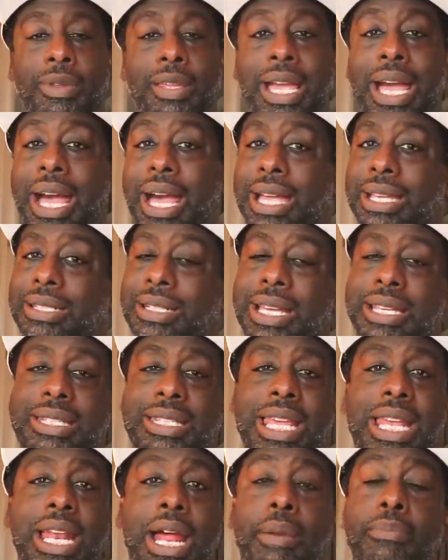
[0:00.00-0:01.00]
Guys,
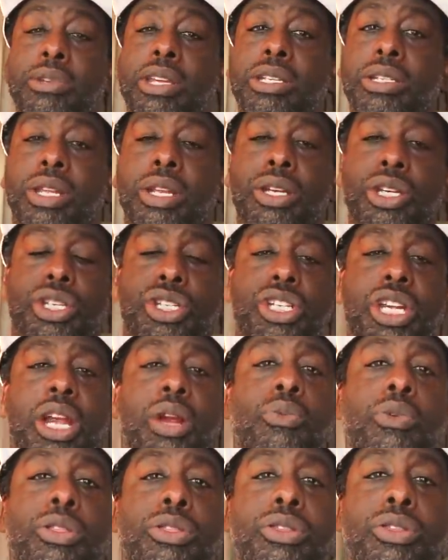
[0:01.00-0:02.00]
that's it. I'm just gonna
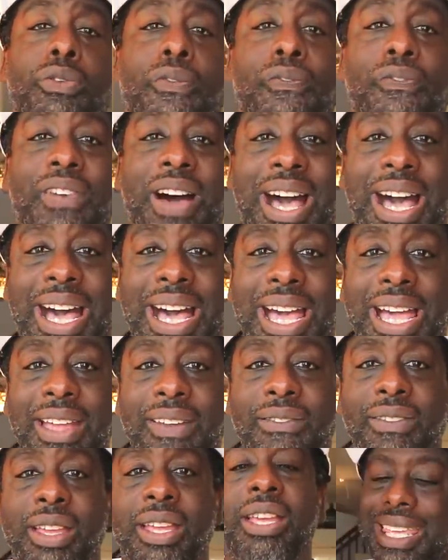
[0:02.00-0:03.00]
share with you
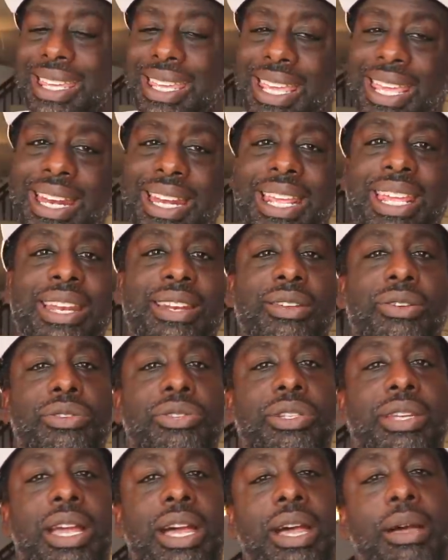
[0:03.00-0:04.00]
five. Get in
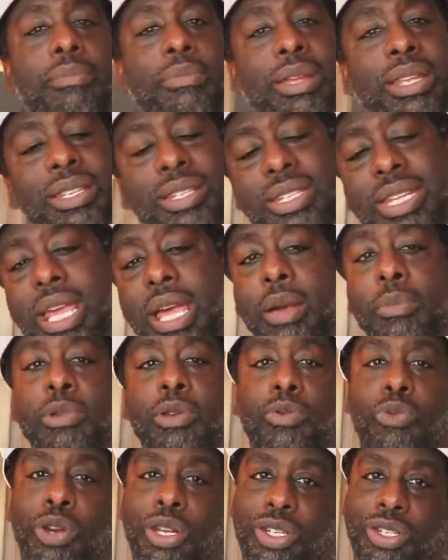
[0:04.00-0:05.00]
those comments, tell
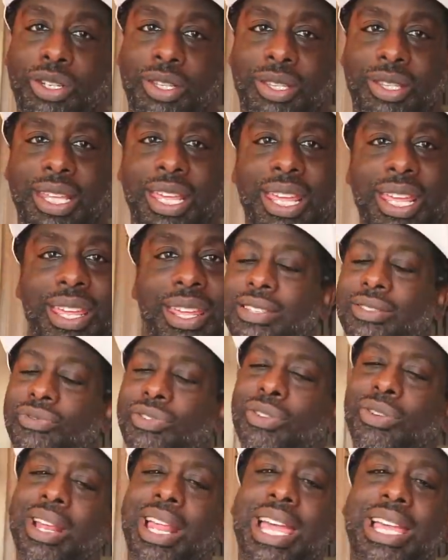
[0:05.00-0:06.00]
me what you think.
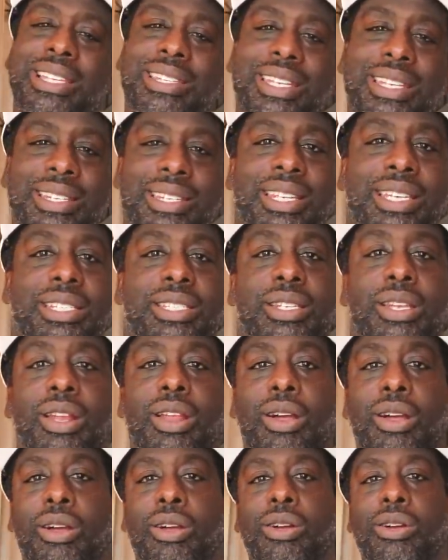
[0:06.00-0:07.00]
If you lasted this
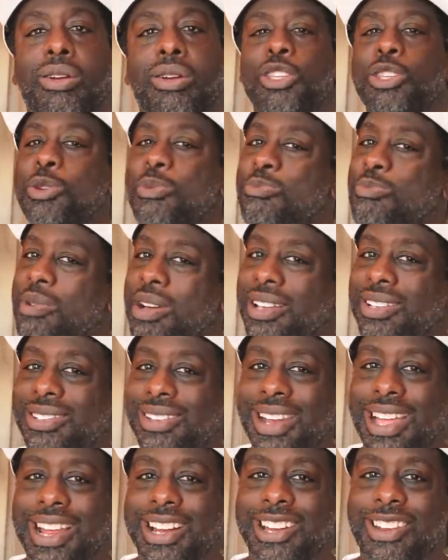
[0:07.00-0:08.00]
long, you
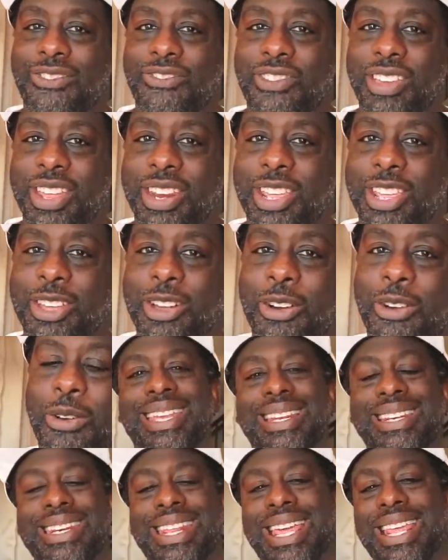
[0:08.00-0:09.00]
must like the video.
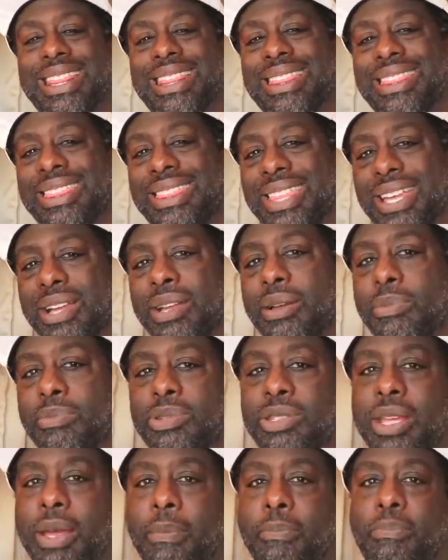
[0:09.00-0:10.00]
Hit that
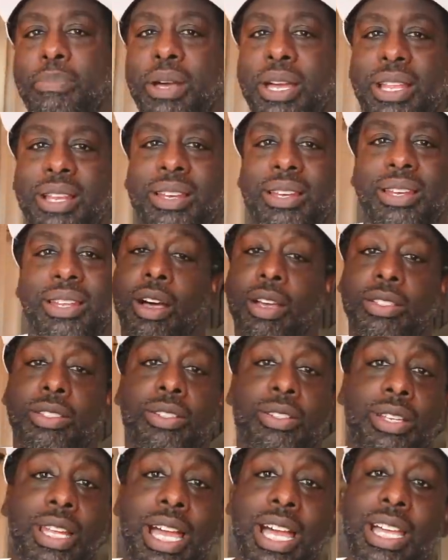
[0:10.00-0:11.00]
thumbs up button.
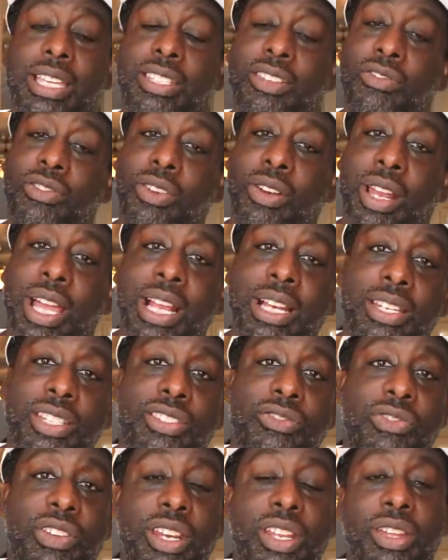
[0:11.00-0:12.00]
Also guys, if you like
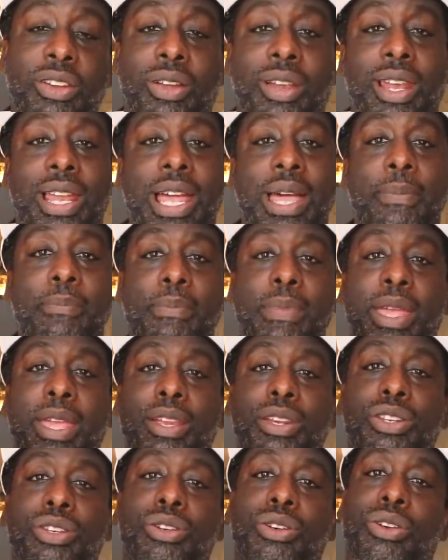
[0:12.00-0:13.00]
this video a lot,
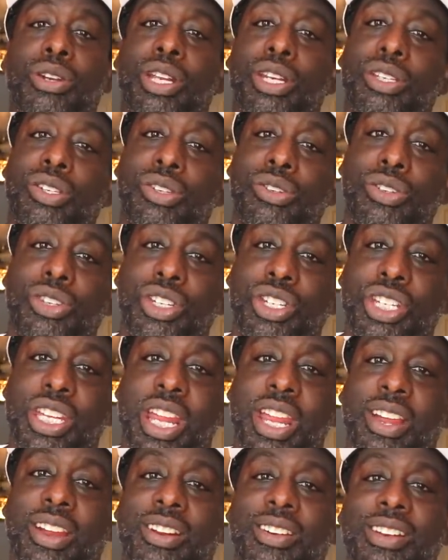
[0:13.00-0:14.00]
make sure that you
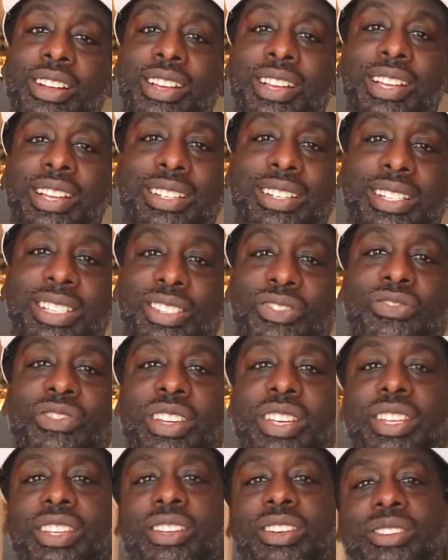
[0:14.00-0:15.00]
share this
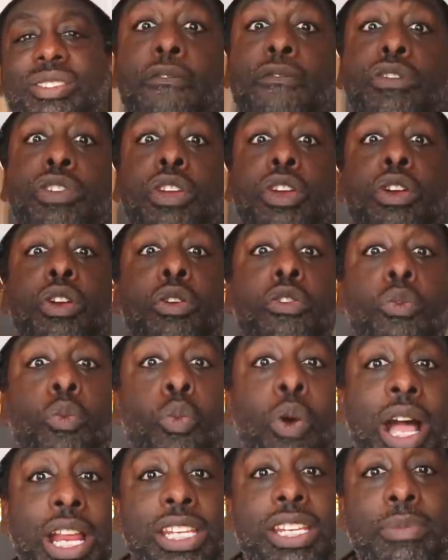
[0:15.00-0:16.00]
video. If you're
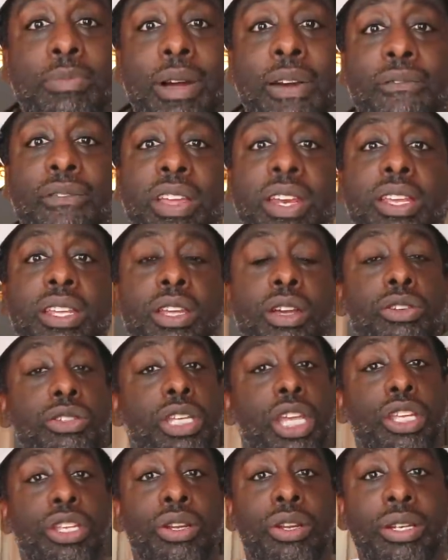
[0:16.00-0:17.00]
watching my
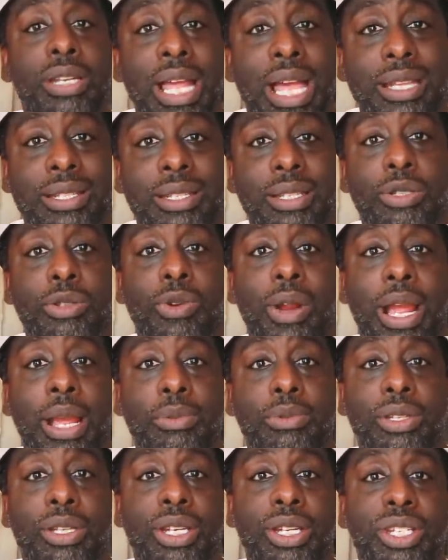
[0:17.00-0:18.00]
videos and you're not
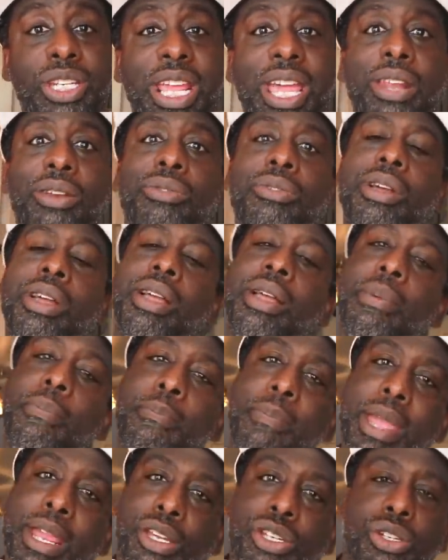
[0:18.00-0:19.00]
subscribed to the channel,
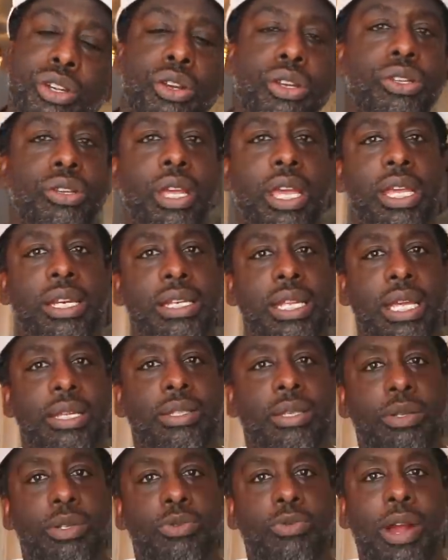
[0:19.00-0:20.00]
make sure you hit that
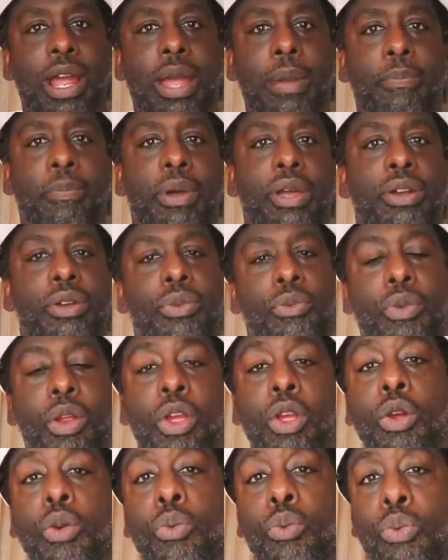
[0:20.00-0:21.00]
subscribe button.
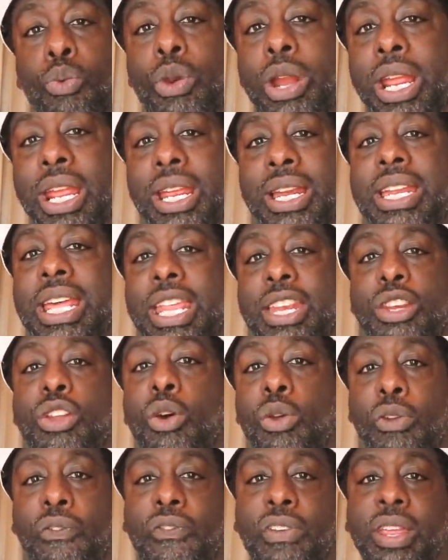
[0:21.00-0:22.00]
Ring that
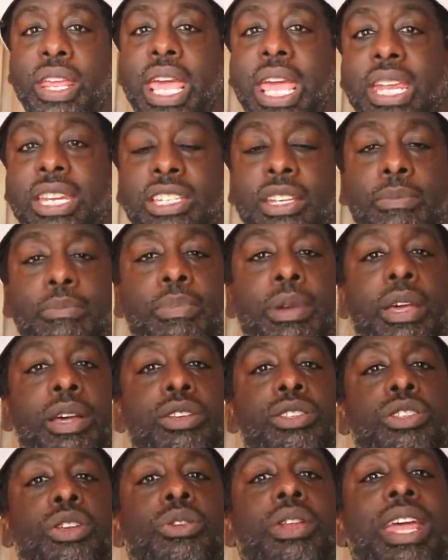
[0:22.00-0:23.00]
notification
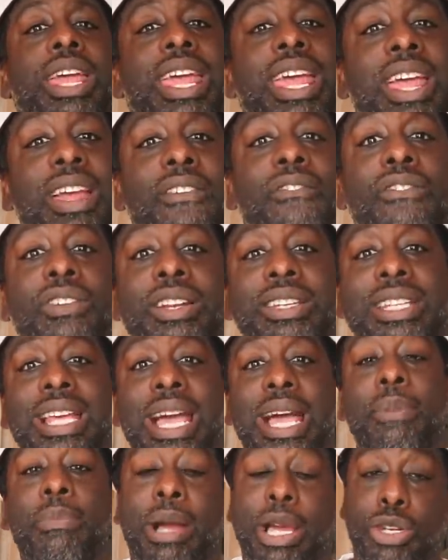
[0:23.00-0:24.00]
bell so that every
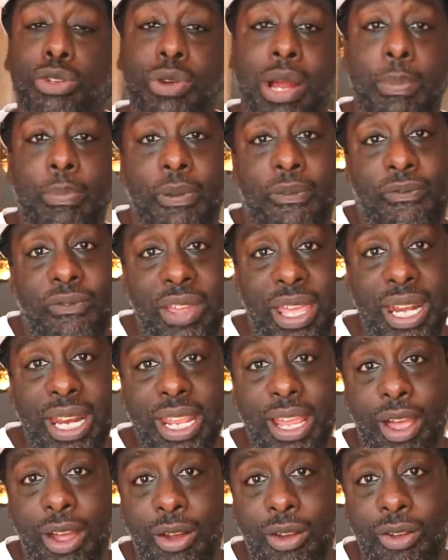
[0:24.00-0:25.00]
time I drop a
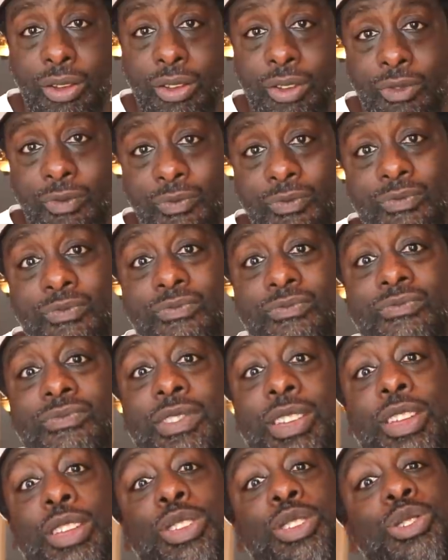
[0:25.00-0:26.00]
video,
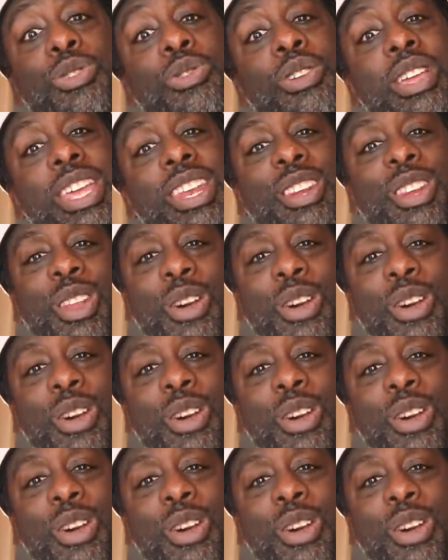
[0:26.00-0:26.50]
you get